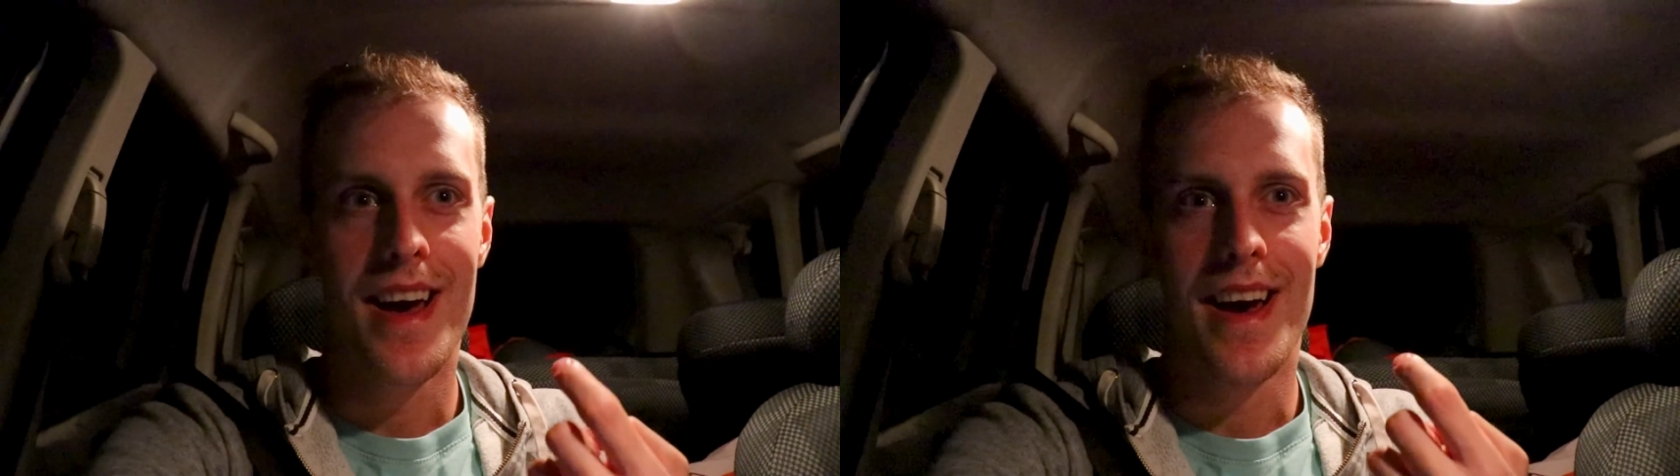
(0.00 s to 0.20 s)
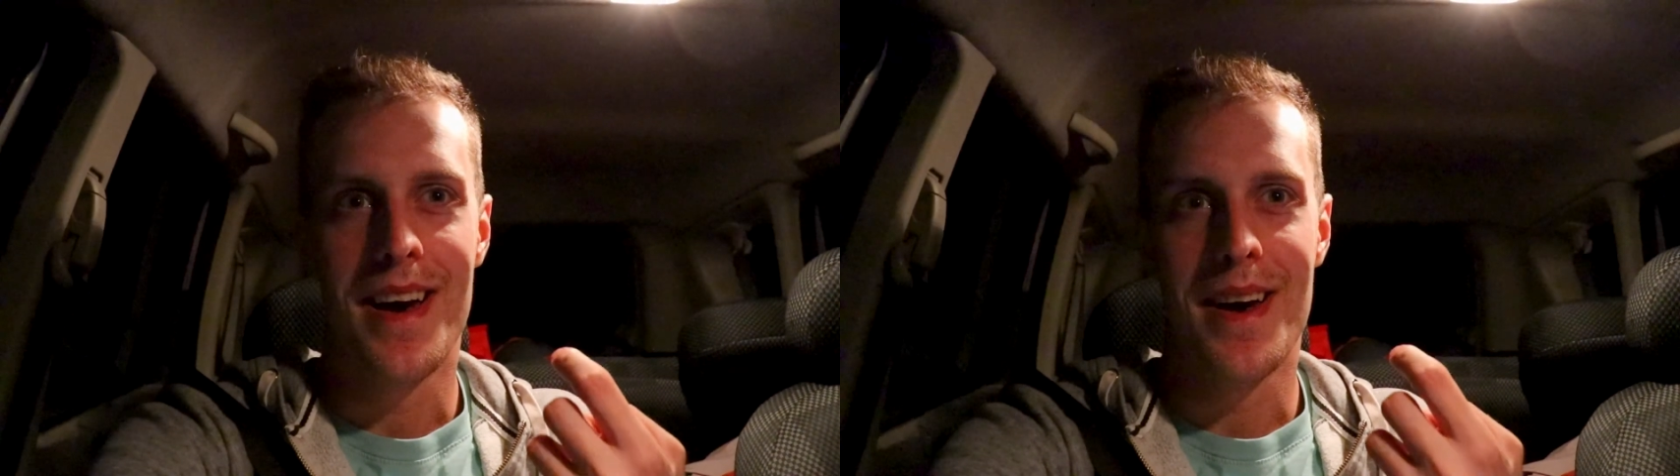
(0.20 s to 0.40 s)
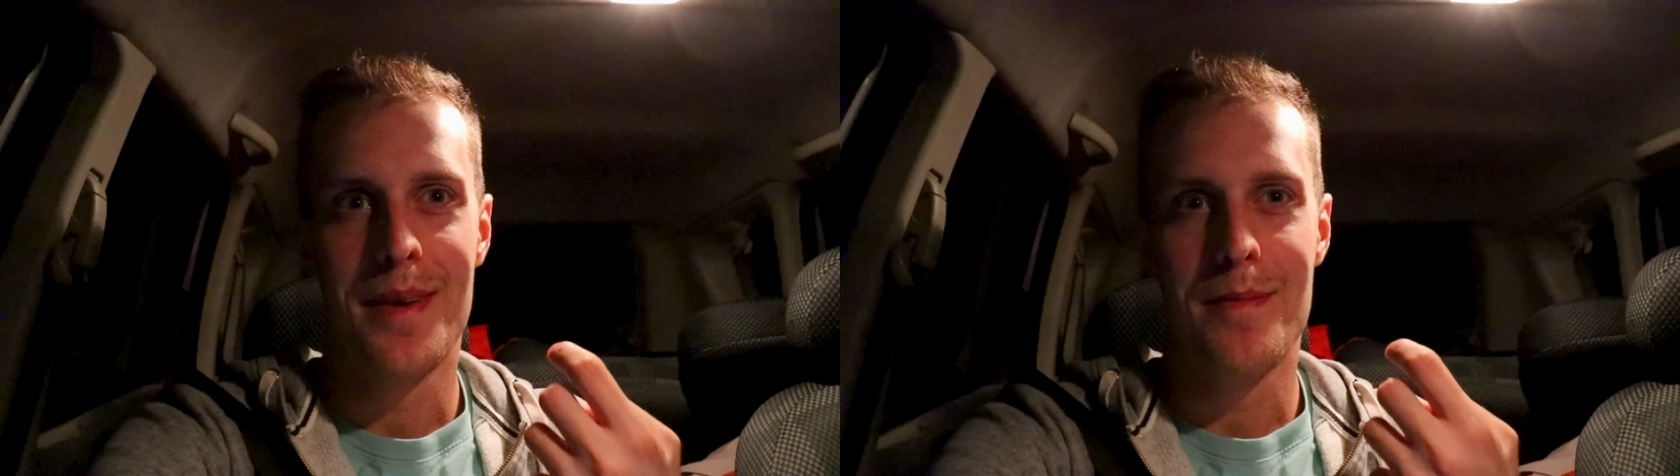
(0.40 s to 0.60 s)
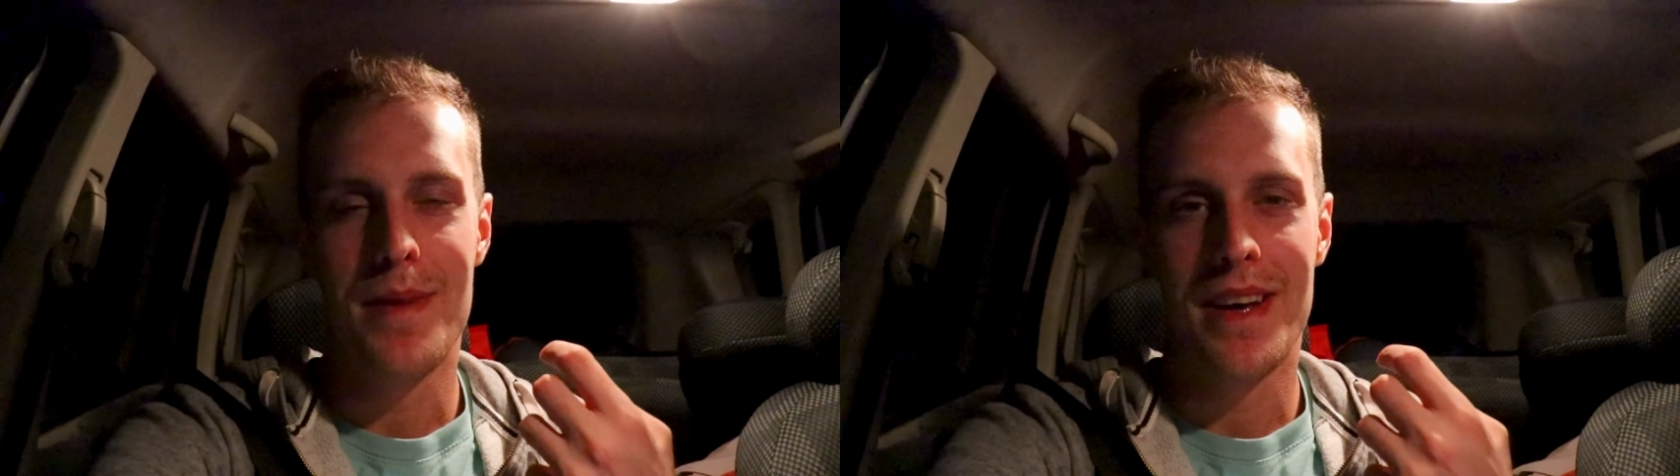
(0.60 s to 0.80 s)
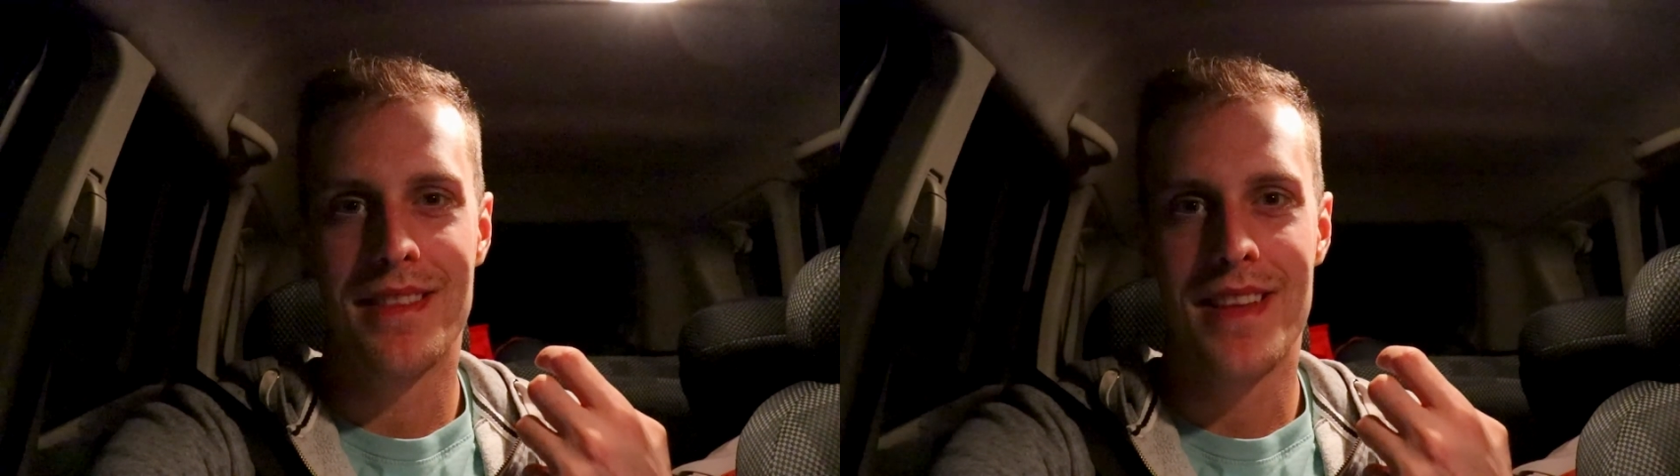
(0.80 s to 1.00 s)

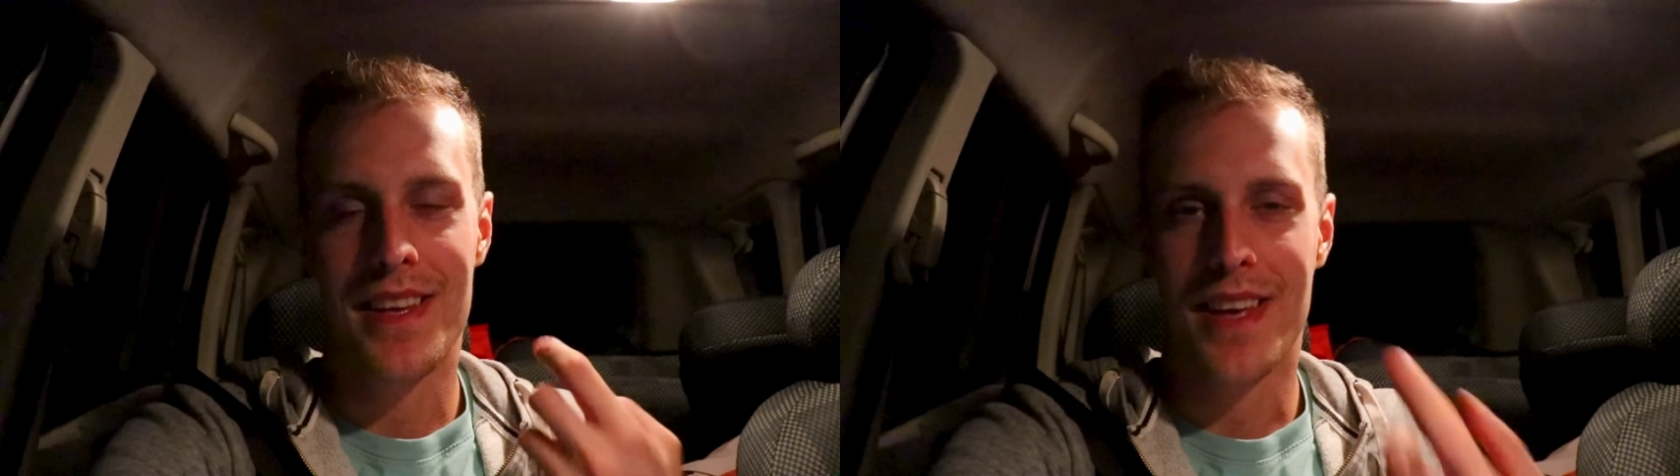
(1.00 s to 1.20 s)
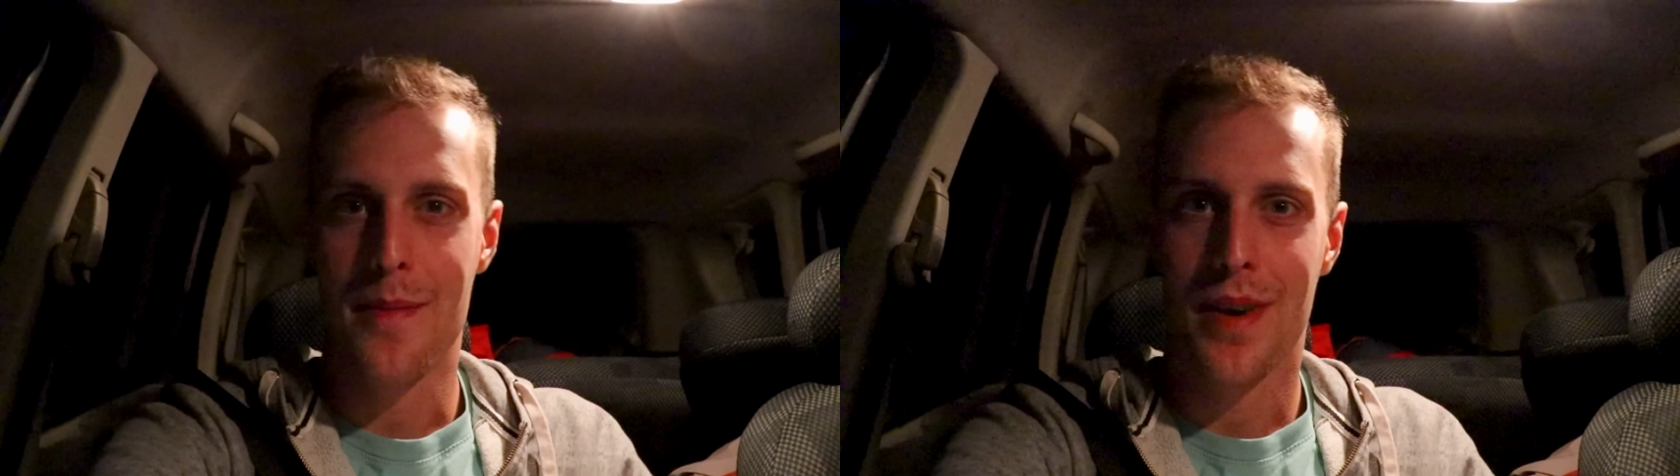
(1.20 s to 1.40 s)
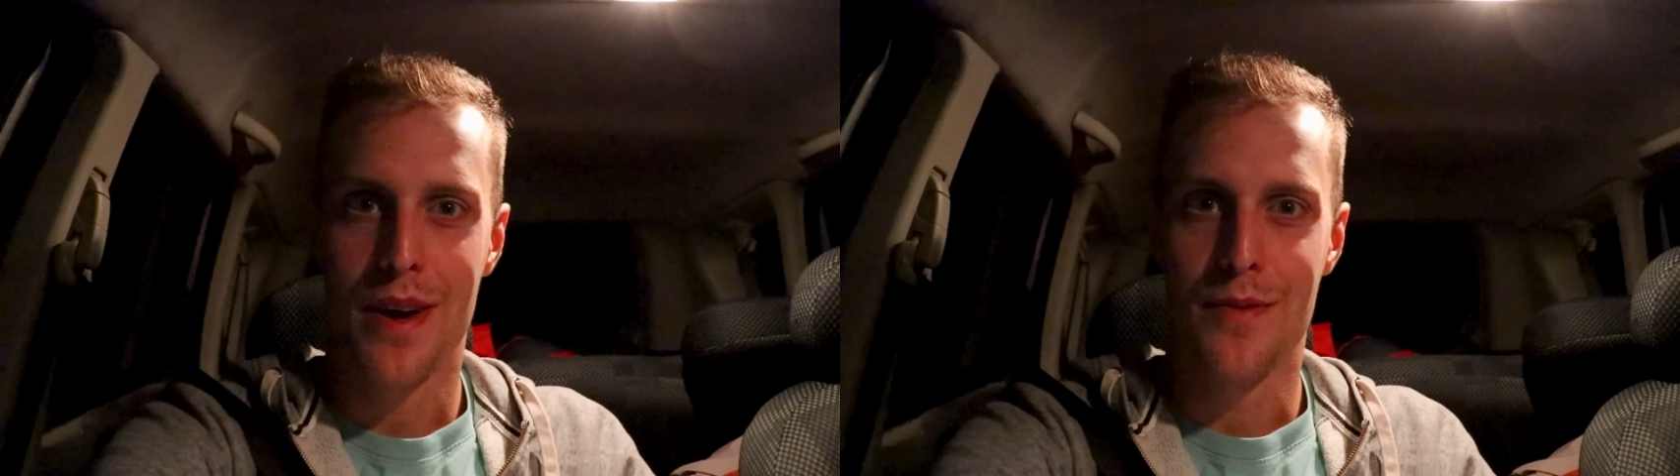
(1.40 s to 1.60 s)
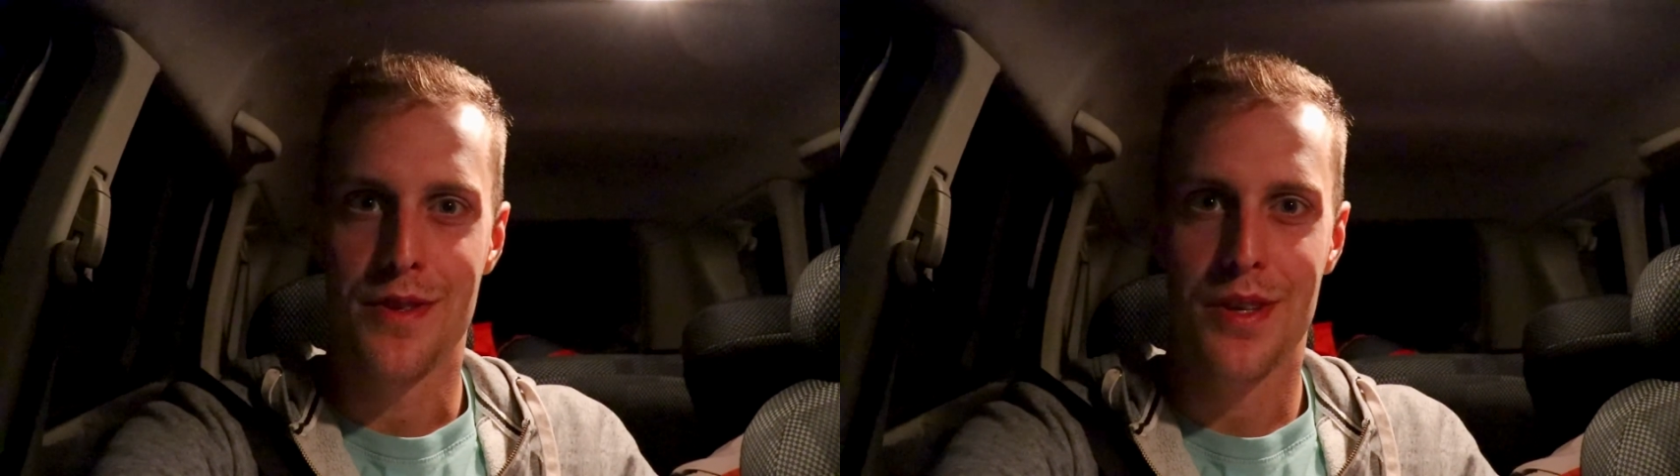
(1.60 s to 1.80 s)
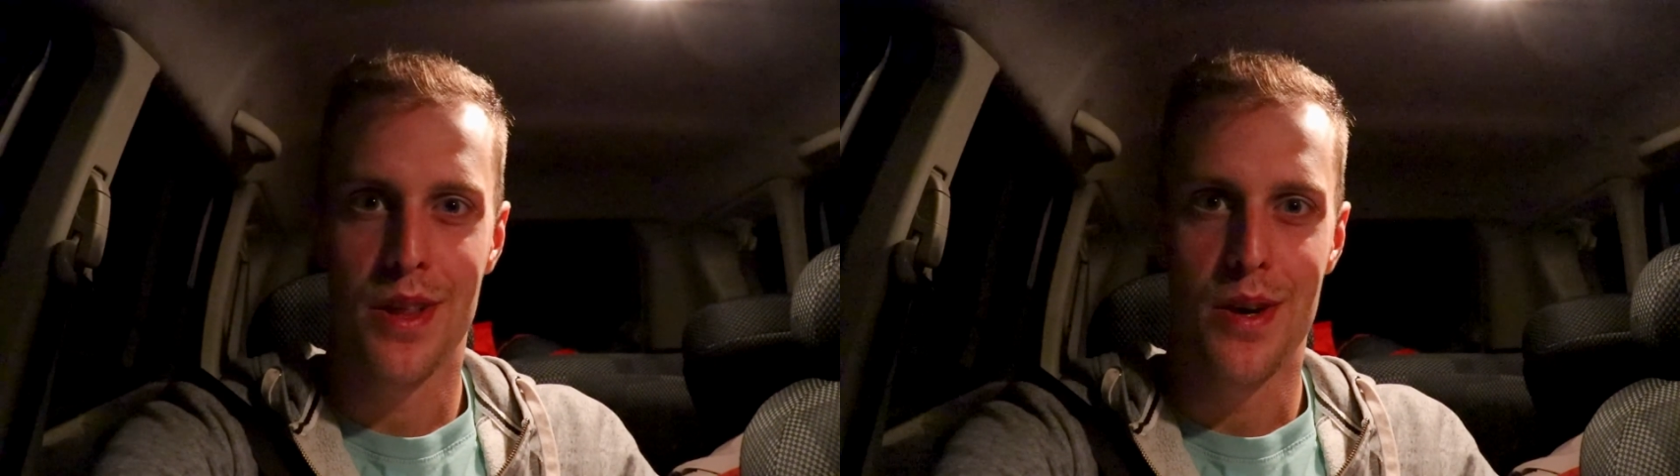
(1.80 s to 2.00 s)
But that campground
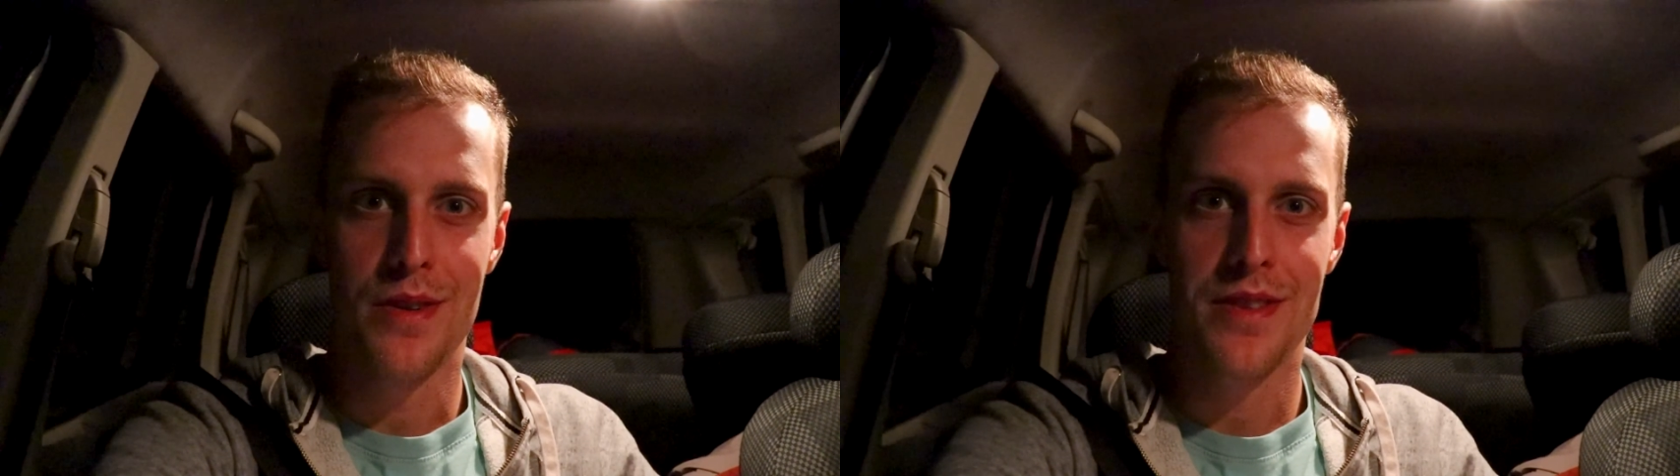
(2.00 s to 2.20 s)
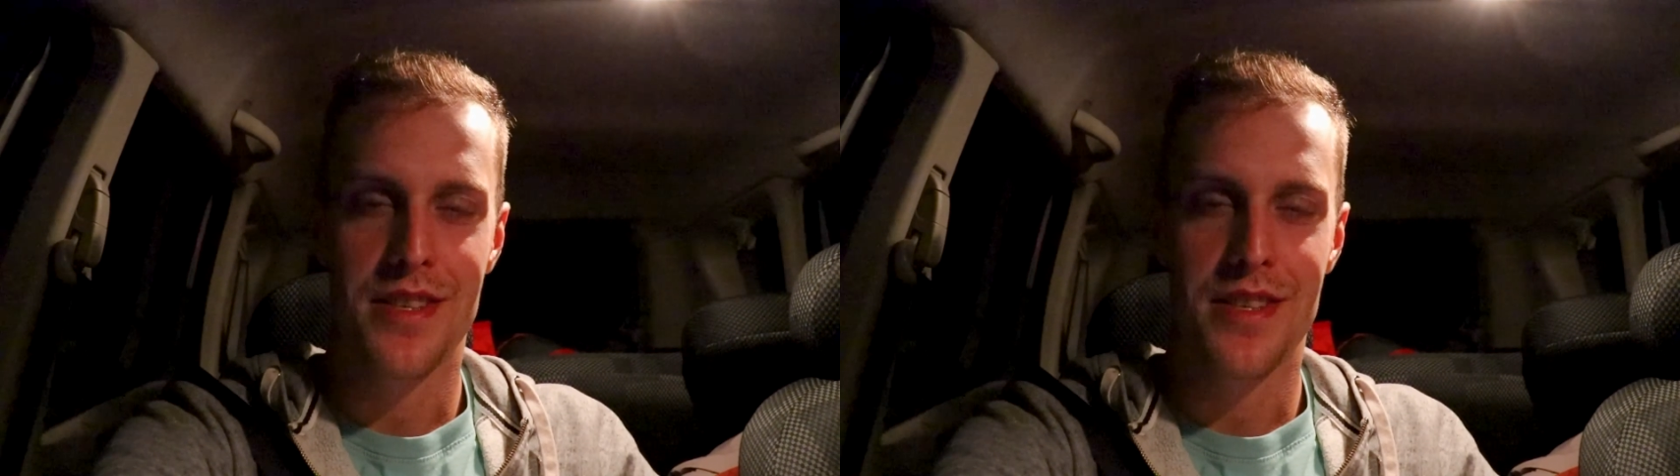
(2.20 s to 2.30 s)
was closed.